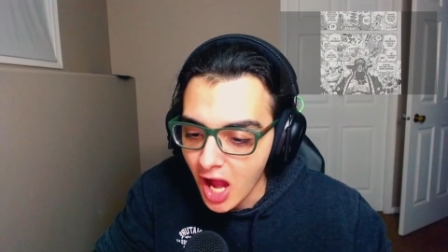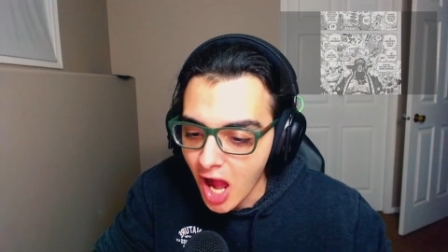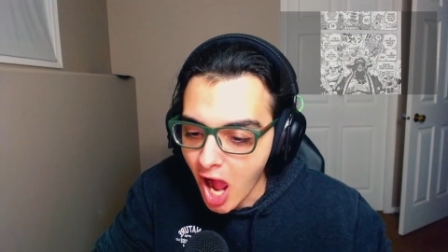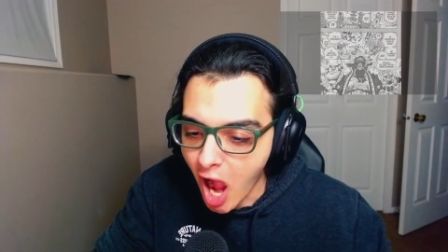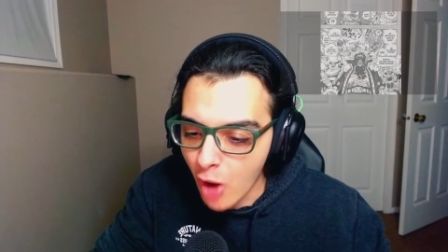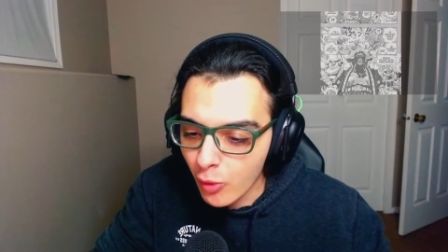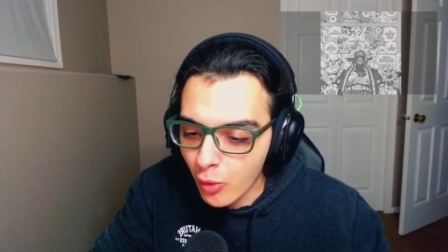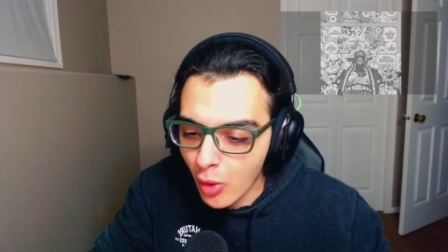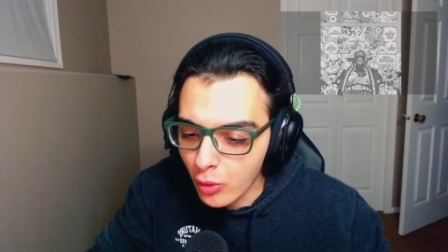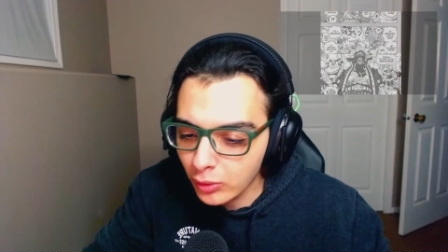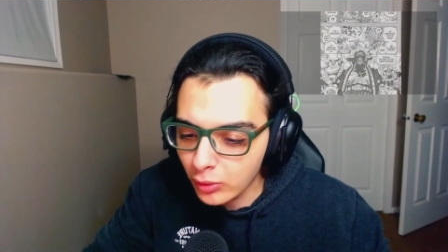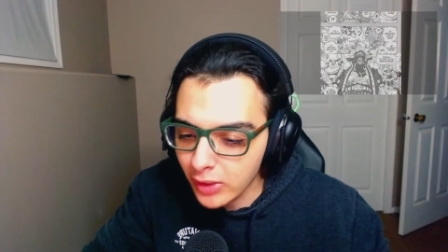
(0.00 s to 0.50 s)
I
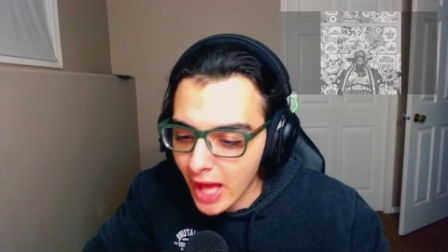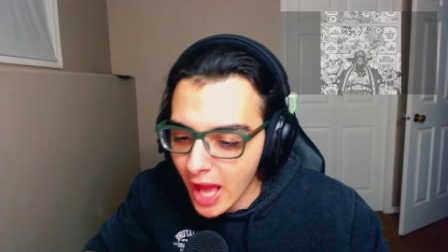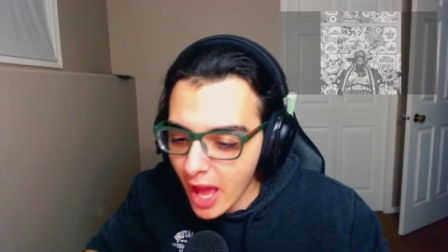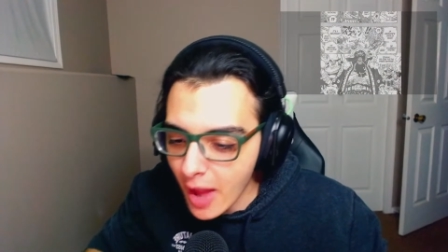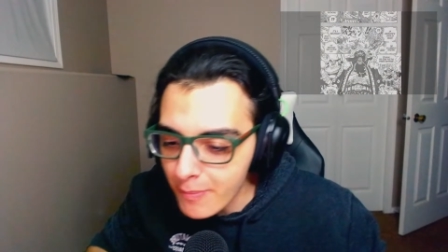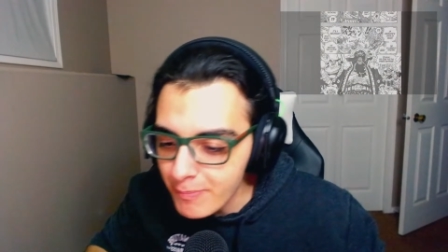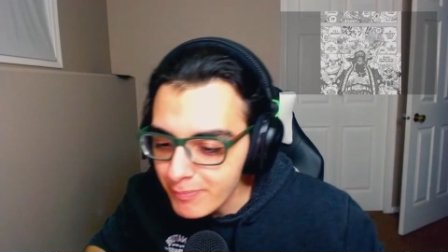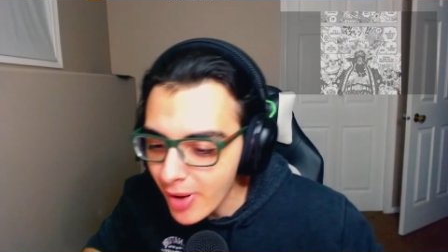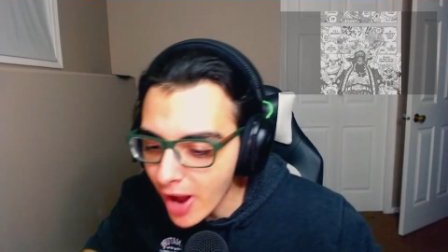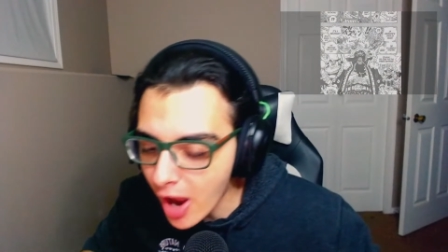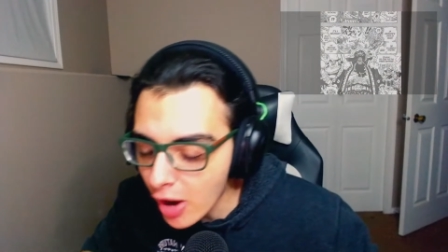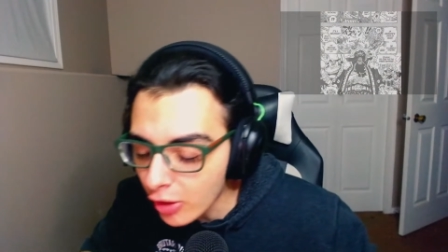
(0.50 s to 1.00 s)
won't let a
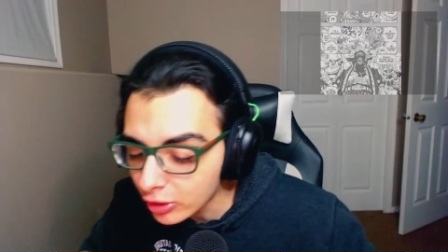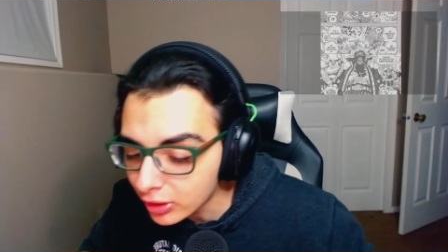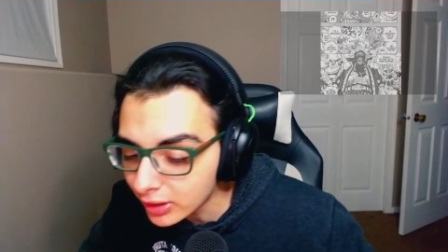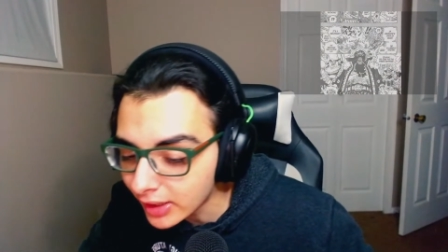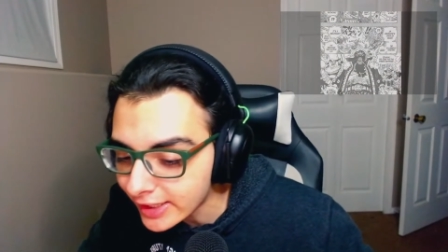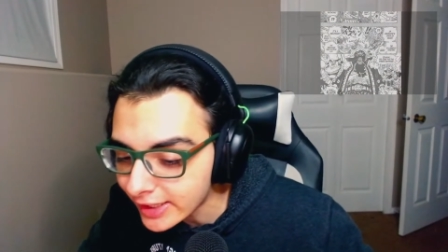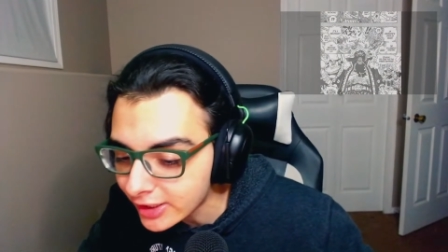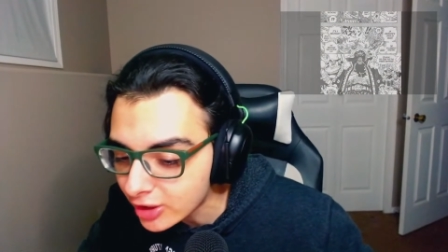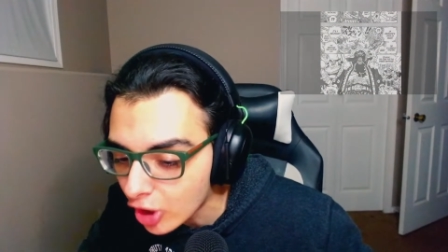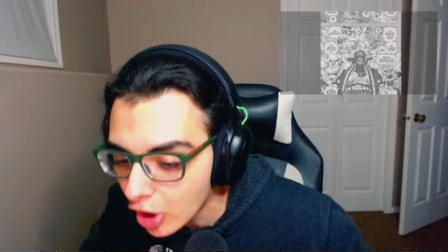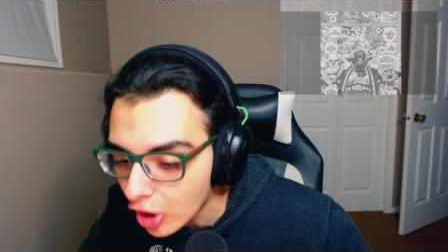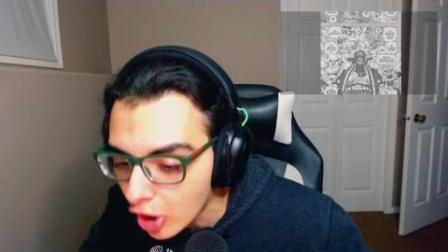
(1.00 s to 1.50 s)
power
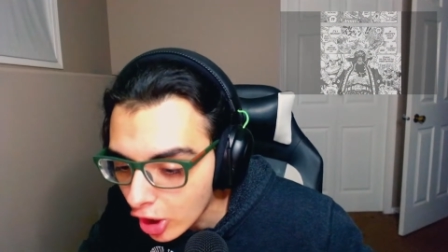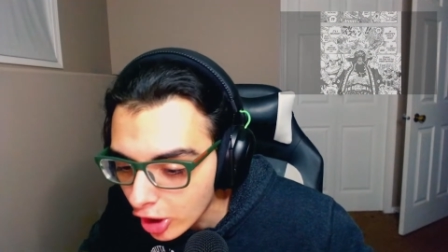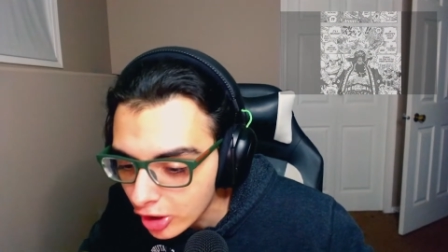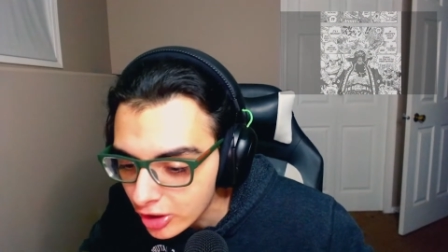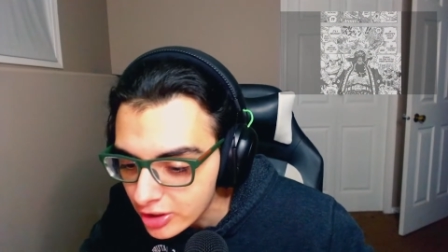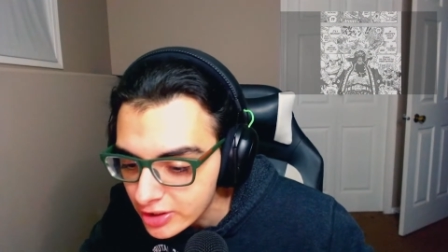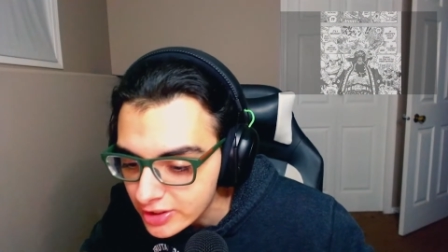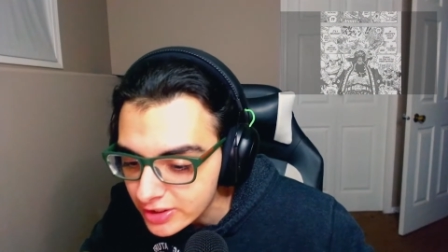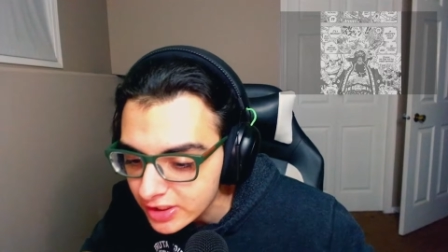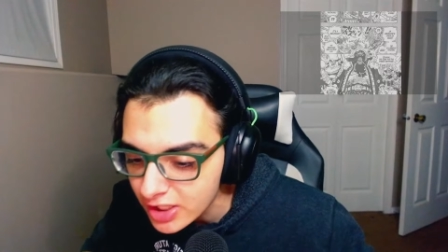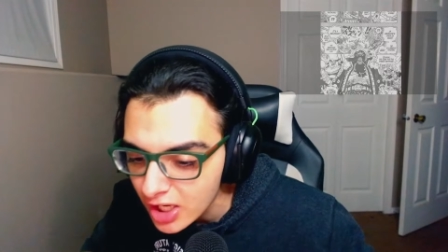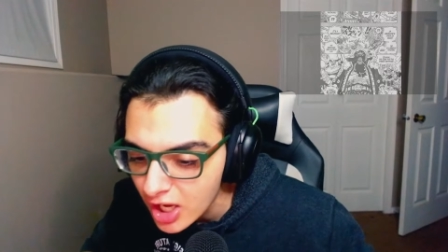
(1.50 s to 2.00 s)
like
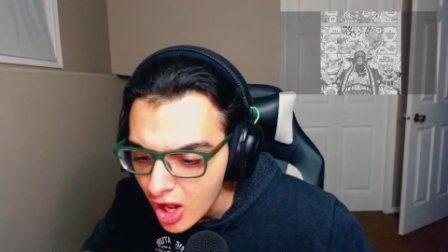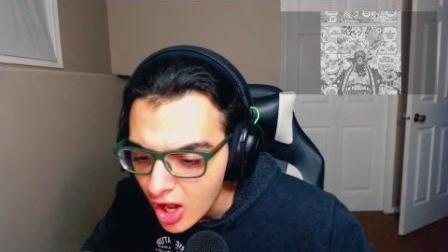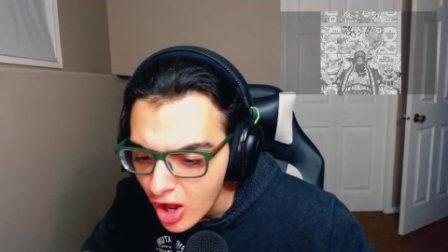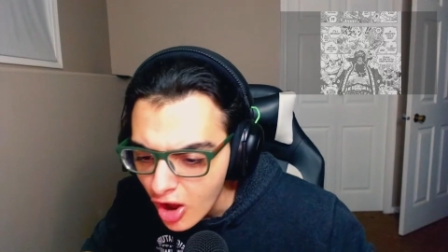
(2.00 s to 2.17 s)
hers